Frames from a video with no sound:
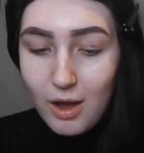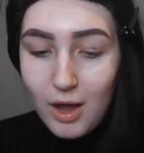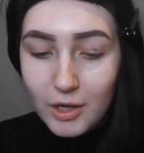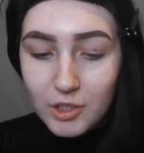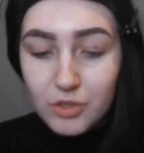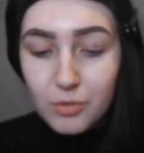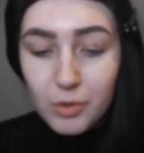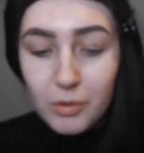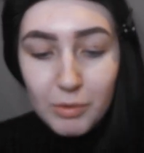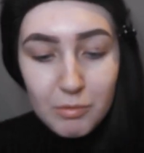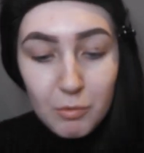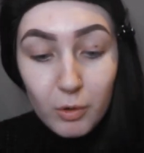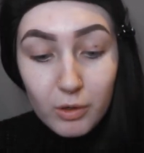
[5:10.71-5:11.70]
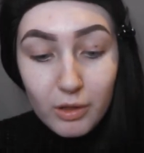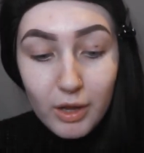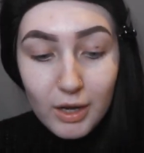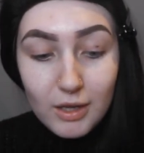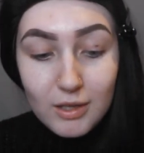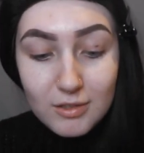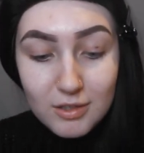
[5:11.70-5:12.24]
I just want to be more
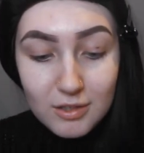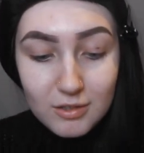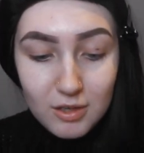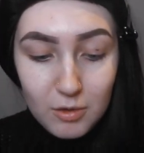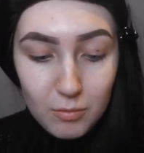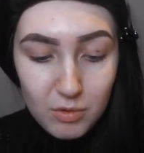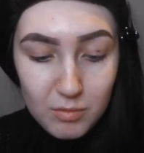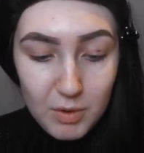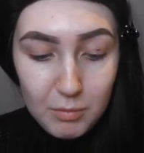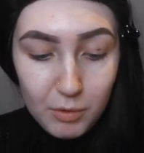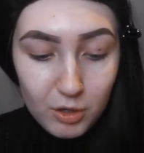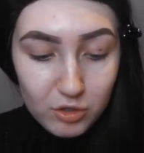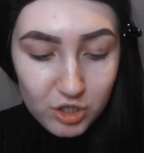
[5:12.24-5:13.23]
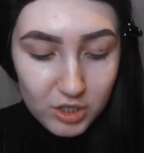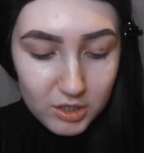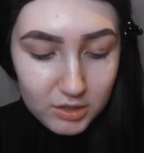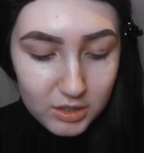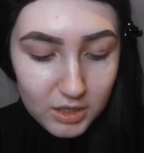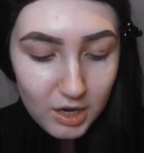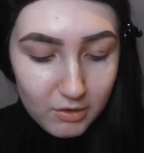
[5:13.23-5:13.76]
like consistent with my
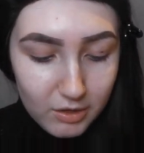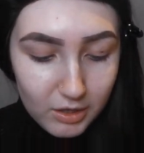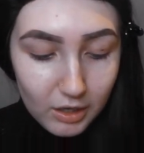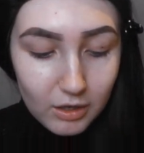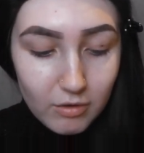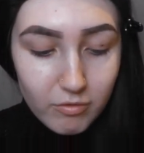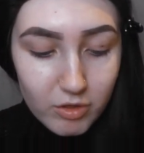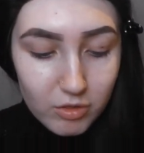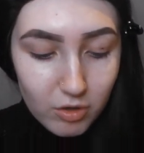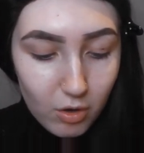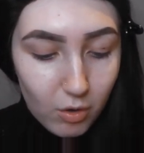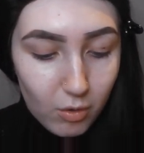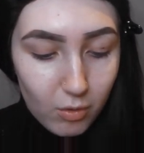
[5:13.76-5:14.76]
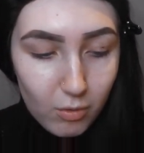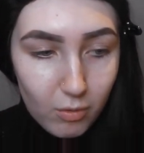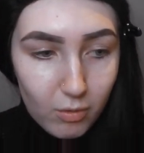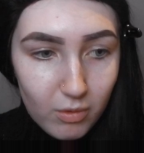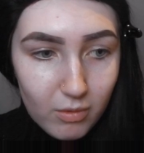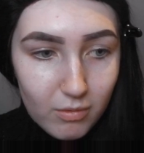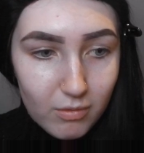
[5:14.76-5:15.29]
brushes, and like even though
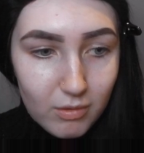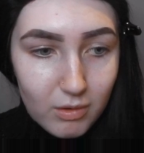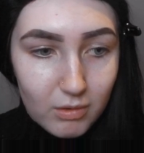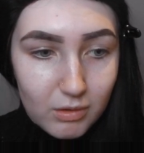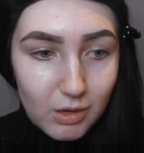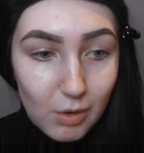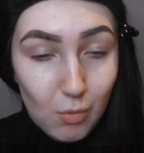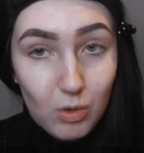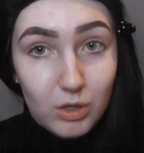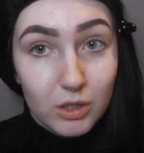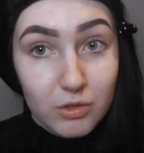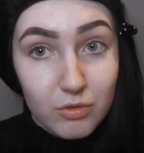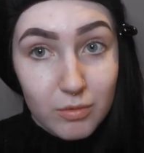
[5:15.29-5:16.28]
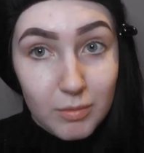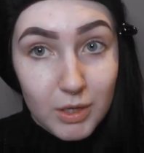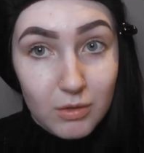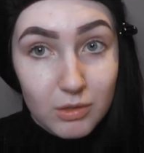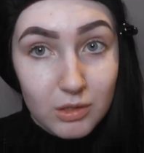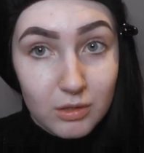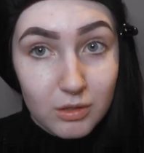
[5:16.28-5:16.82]
it works for me
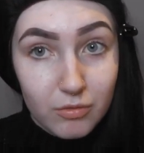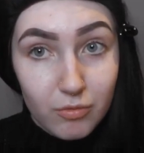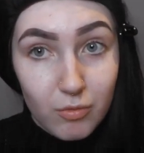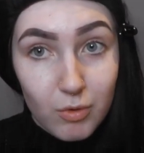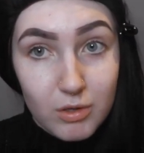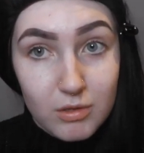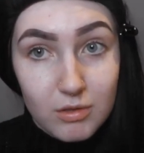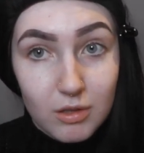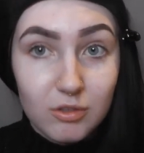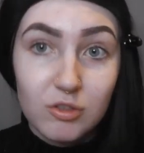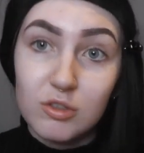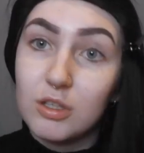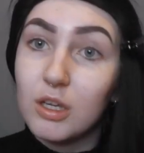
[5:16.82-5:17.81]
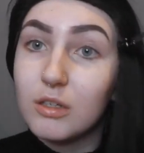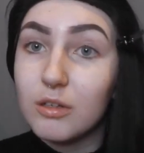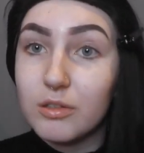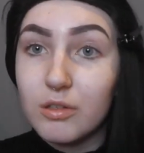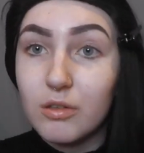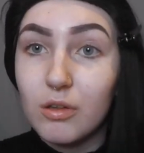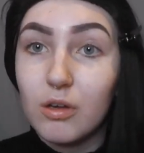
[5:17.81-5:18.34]
using different ones, it just like
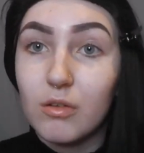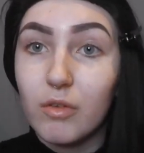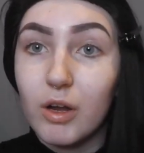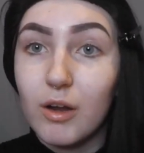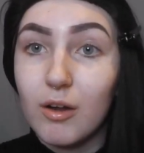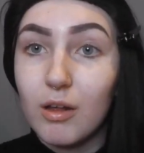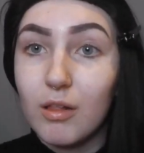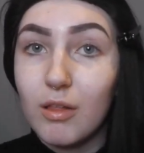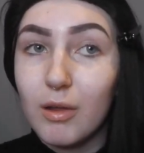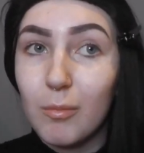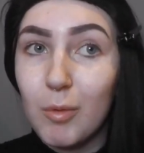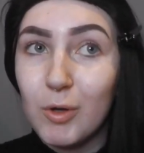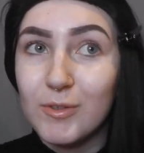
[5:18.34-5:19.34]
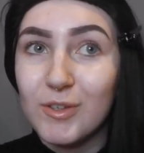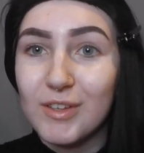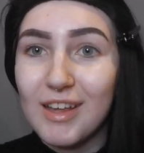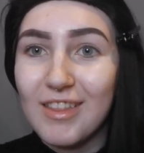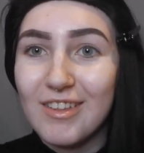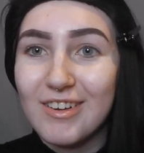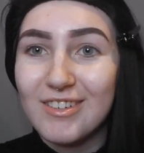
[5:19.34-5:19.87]
doesn't look very like put
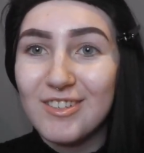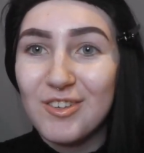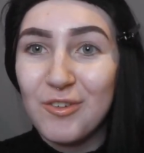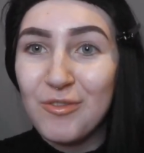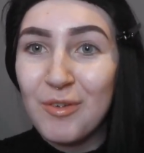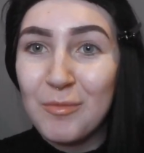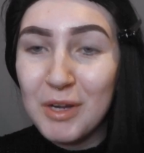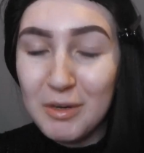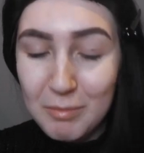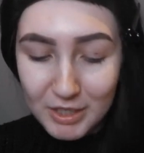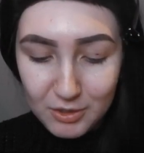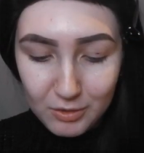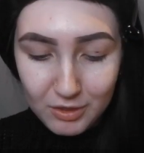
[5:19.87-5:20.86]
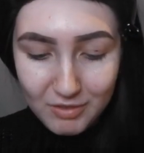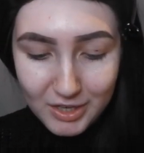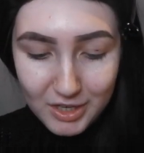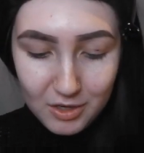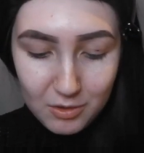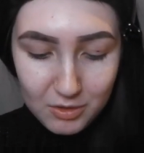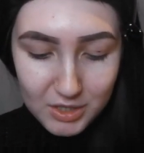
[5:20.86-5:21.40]
together. So if I'm gonna be doing
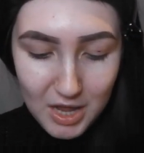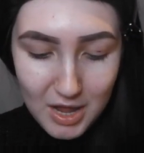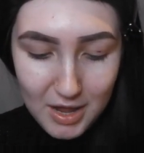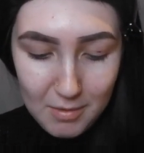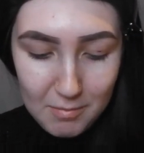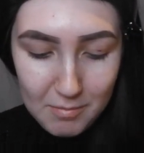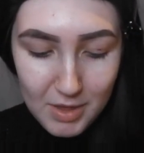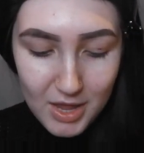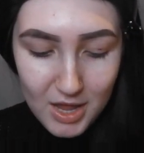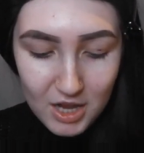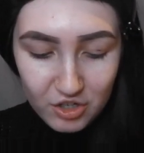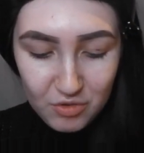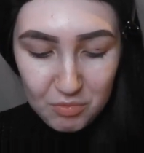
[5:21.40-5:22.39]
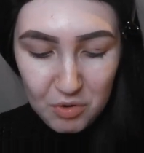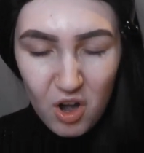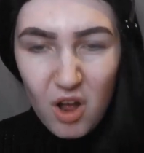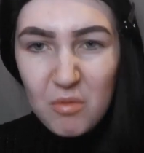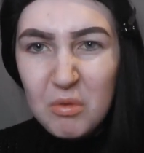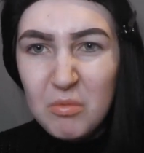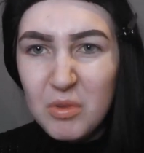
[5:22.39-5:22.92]
videos,
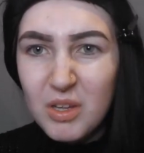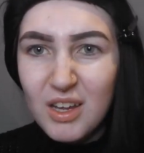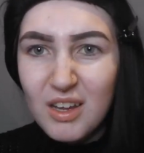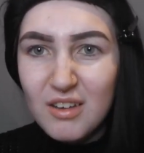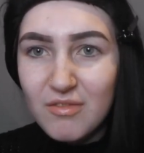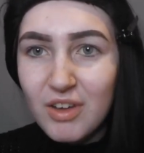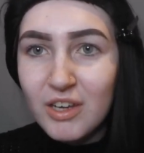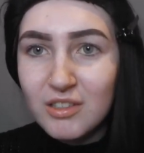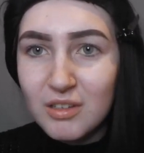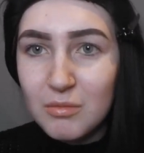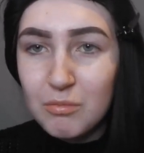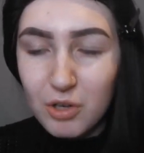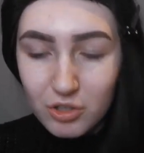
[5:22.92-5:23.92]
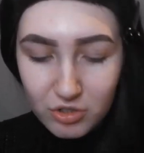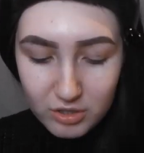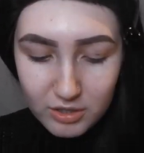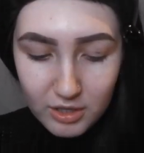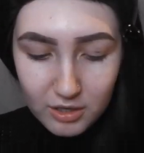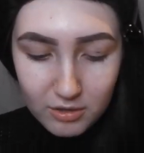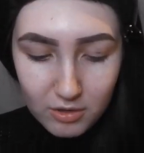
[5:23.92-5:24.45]
probably invest in
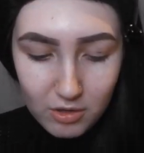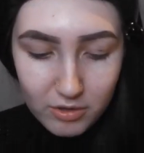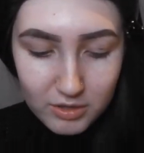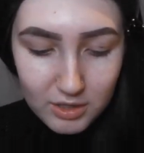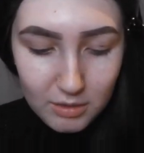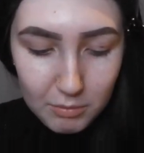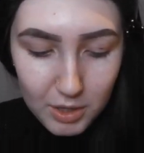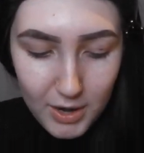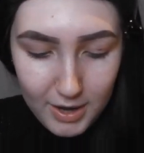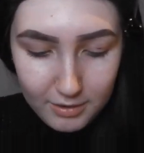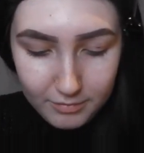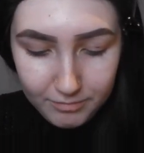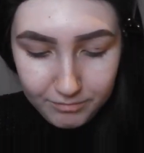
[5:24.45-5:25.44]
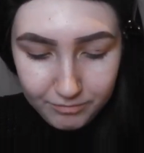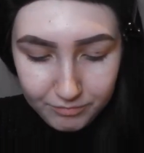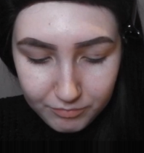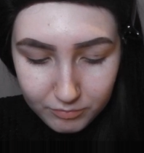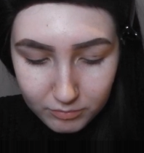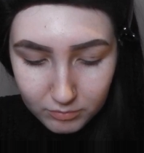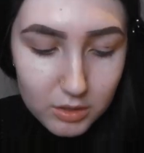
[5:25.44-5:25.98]
brushes that are all the same brand.
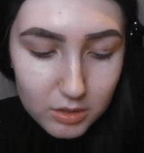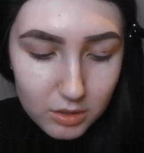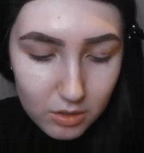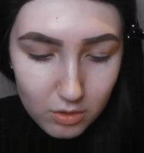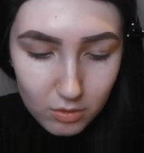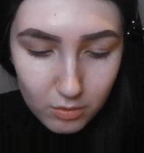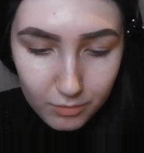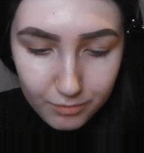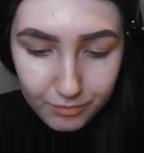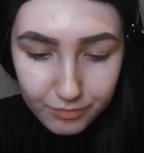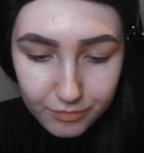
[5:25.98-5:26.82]
So